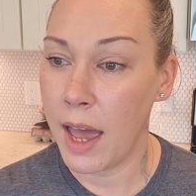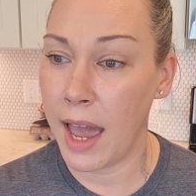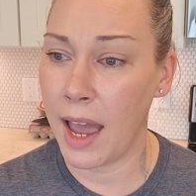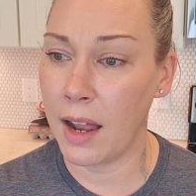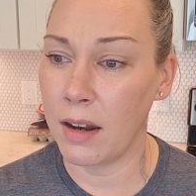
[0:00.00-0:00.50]

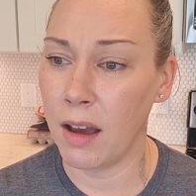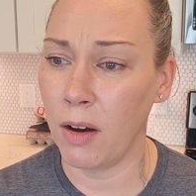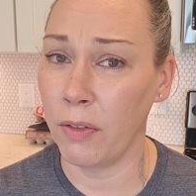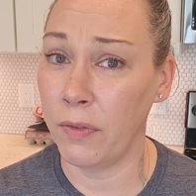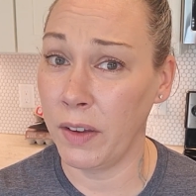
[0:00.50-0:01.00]
And
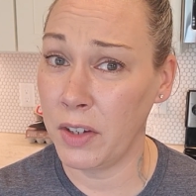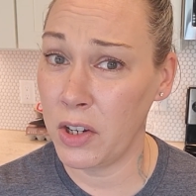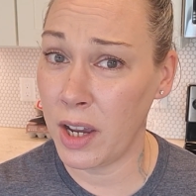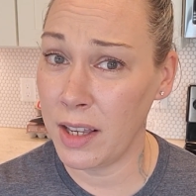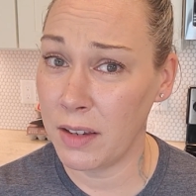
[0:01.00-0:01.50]
oh, Fifty
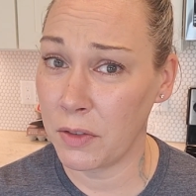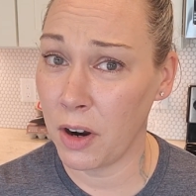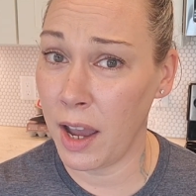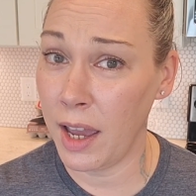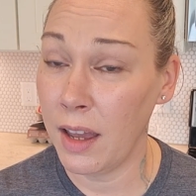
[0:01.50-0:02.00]
Shades of
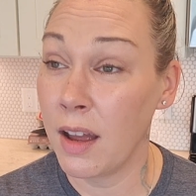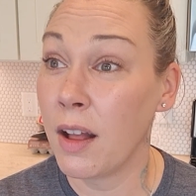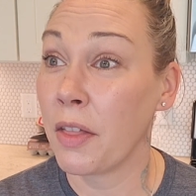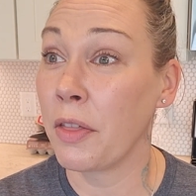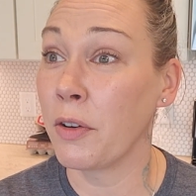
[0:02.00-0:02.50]
Grey,
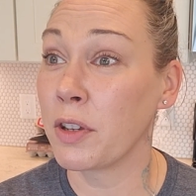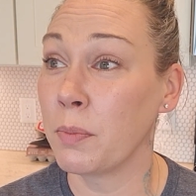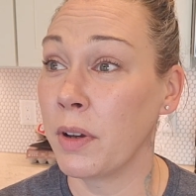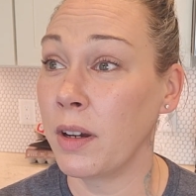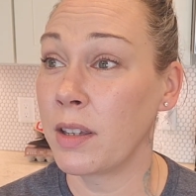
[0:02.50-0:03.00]
those
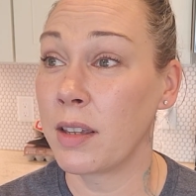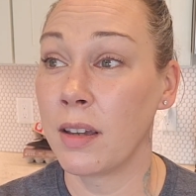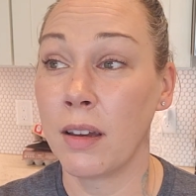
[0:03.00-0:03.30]
books,